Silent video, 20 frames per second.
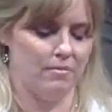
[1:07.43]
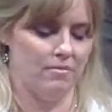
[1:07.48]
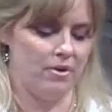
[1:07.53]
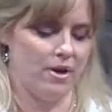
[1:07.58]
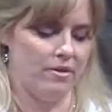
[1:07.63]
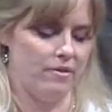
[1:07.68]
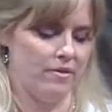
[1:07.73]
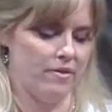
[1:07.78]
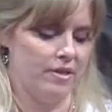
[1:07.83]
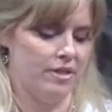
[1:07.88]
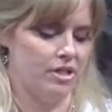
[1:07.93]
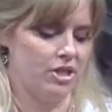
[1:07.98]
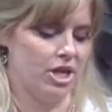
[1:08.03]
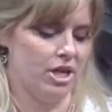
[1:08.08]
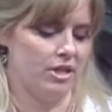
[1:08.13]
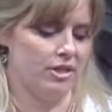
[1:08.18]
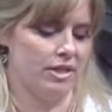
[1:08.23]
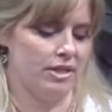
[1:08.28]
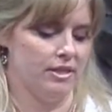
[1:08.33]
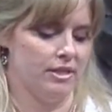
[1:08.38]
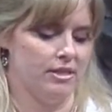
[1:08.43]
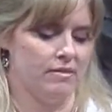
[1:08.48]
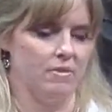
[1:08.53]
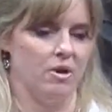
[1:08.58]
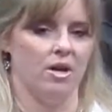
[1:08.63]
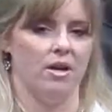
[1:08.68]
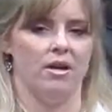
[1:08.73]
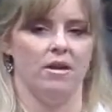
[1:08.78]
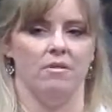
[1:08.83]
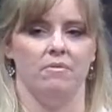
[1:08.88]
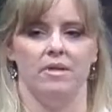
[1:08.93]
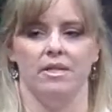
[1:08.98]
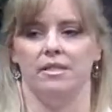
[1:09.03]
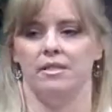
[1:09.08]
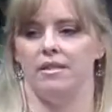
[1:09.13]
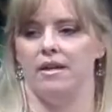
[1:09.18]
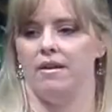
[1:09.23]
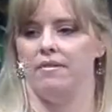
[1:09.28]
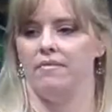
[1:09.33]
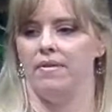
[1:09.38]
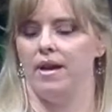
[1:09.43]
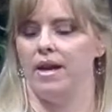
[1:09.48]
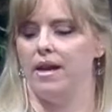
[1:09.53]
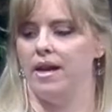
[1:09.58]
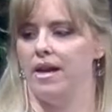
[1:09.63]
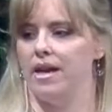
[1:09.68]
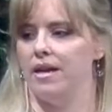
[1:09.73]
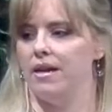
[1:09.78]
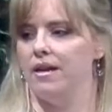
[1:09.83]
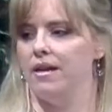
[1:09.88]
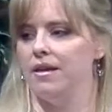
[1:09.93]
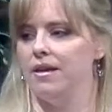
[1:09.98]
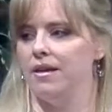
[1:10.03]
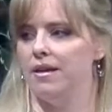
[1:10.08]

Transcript: Brethren, the church at Smyrna was a very